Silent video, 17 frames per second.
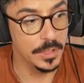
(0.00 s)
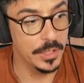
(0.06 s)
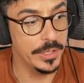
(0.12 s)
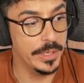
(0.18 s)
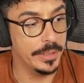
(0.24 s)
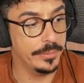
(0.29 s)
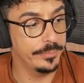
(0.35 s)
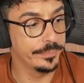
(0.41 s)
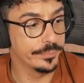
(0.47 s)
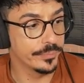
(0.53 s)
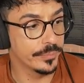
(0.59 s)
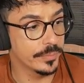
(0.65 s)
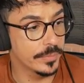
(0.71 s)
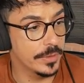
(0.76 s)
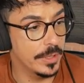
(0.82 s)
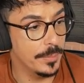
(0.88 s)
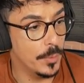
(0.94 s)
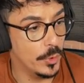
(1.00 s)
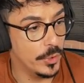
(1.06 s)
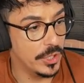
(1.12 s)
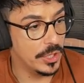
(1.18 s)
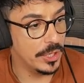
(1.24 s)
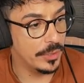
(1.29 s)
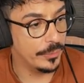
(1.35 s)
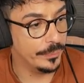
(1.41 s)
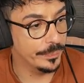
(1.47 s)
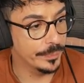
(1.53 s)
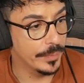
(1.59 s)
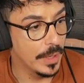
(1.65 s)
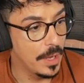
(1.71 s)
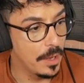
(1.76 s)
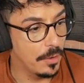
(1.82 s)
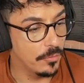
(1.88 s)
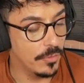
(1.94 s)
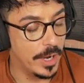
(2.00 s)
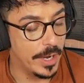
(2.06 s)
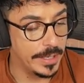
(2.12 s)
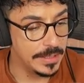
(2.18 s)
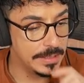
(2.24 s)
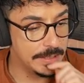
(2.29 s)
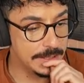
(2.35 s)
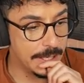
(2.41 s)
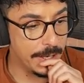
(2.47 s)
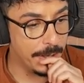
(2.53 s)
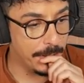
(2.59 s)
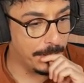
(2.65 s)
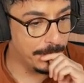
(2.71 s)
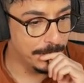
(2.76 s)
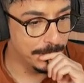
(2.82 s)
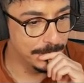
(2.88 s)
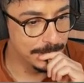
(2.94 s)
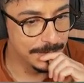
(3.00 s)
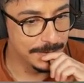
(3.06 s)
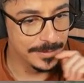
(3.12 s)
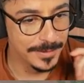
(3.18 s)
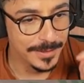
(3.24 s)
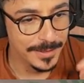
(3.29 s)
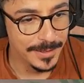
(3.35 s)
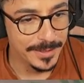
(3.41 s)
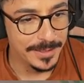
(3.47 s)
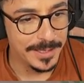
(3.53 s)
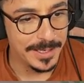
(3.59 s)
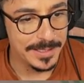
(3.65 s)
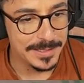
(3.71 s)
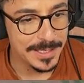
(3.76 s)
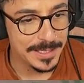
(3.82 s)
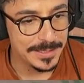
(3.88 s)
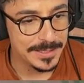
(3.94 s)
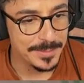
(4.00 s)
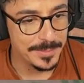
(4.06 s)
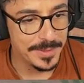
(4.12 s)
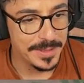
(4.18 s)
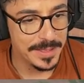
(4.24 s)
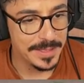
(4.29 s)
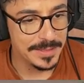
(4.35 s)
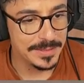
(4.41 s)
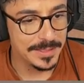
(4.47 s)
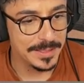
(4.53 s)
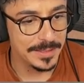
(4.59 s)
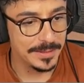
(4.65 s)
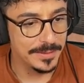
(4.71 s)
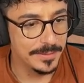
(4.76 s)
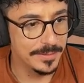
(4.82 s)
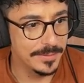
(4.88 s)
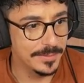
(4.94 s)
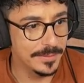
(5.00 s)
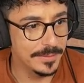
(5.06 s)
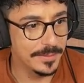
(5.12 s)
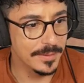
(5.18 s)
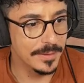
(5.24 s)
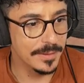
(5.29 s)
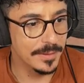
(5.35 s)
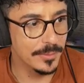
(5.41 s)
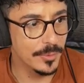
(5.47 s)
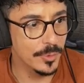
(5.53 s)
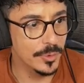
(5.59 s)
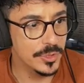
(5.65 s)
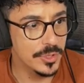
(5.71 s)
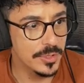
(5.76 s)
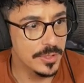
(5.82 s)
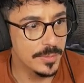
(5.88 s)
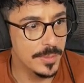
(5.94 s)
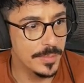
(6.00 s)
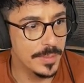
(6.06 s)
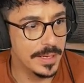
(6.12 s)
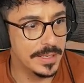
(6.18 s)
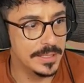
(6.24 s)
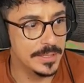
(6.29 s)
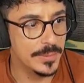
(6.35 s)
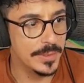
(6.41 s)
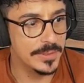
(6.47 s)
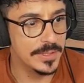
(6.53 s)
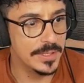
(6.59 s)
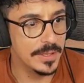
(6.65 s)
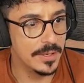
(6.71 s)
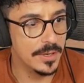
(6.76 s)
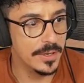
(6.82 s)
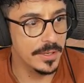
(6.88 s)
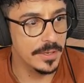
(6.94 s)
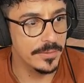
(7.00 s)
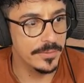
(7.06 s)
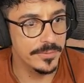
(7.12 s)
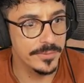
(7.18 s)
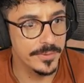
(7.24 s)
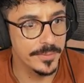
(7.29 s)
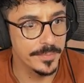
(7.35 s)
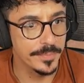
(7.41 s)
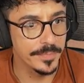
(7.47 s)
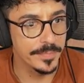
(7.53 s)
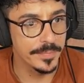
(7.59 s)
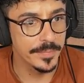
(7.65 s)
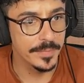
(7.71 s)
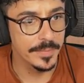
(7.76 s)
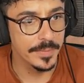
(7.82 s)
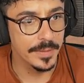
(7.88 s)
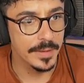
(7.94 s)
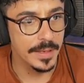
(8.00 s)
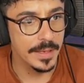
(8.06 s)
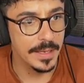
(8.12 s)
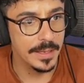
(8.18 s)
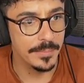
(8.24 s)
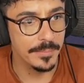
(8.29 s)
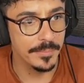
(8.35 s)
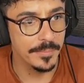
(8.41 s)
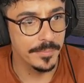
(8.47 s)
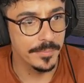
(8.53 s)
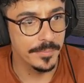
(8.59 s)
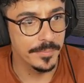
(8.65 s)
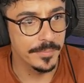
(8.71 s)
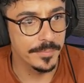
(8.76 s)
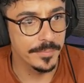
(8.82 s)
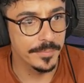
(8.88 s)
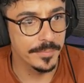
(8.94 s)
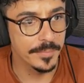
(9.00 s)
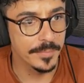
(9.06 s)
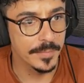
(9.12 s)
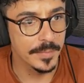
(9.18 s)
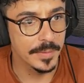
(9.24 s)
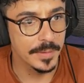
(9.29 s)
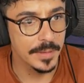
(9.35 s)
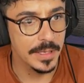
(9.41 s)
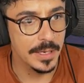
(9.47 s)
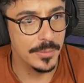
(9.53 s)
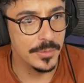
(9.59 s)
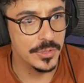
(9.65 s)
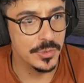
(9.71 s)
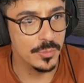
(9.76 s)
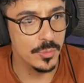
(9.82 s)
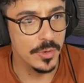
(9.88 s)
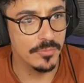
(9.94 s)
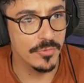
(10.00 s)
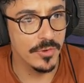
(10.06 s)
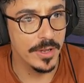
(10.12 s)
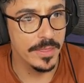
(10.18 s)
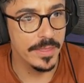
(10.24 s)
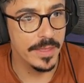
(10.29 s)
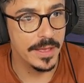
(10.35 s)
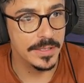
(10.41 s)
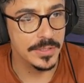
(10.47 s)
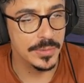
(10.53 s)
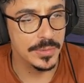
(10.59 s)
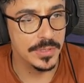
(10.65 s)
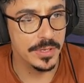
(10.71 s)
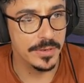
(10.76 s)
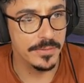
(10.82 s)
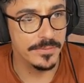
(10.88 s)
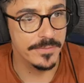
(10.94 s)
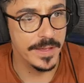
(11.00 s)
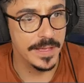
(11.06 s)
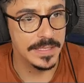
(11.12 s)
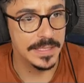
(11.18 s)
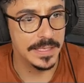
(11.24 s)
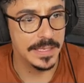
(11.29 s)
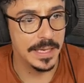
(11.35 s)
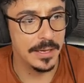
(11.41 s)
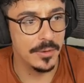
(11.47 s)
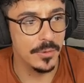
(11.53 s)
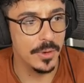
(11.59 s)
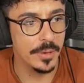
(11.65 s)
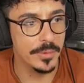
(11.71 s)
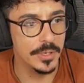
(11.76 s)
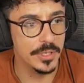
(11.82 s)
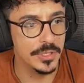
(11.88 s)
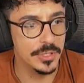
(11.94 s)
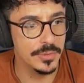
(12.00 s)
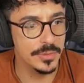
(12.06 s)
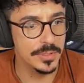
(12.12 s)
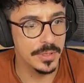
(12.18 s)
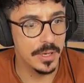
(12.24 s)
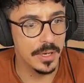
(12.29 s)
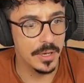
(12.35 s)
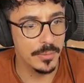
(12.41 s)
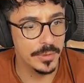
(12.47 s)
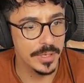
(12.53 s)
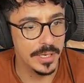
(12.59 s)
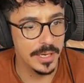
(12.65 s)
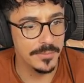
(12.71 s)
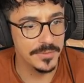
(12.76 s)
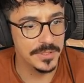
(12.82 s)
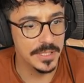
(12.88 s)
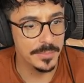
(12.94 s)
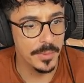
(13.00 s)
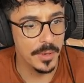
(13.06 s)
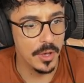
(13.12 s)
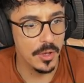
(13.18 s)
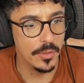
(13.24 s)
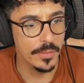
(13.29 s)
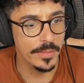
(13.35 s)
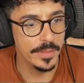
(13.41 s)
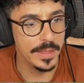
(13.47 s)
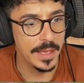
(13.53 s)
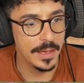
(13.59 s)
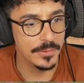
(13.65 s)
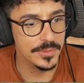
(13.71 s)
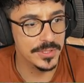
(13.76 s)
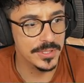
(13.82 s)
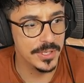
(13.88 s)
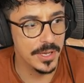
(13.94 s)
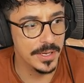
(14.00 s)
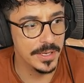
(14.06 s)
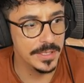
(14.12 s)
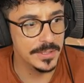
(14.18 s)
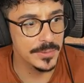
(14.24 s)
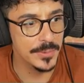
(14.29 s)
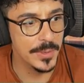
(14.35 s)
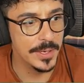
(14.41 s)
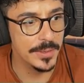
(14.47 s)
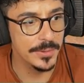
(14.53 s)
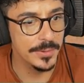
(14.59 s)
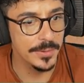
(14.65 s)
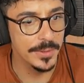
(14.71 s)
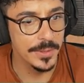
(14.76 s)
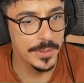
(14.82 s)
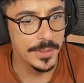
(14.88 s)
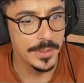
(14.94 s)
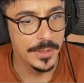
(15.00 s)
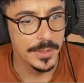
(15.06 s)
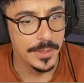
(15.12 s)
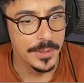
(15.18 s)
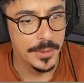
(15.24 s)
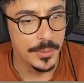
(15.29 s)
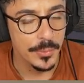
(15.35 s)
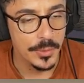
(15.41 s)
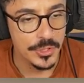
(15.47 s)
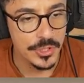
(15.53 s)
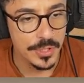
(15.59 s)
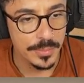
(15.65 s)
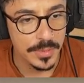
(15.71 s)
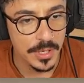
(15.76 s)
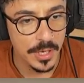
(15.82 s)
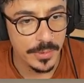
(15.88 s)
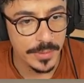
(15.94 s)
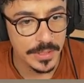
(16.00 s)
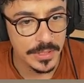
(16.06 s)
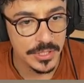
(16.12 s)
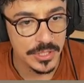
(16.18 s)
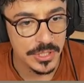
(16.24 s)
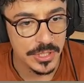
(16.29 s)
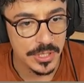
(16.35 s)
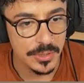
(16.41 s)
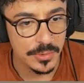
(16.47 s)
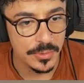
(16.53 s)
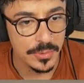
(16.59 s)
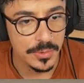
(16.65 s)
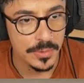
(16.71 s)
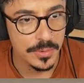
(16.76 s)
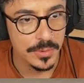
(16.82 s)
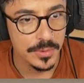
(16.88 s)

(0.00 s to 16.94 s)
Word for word: You know, the more you know. Right, so let's add some of these in. We'll do them in black as well, so they're kind of um, yeah, we'll do one right there. So it's kind of facing out. I'm going to do, oh, I would love some on the outside as well, which I'm going to do.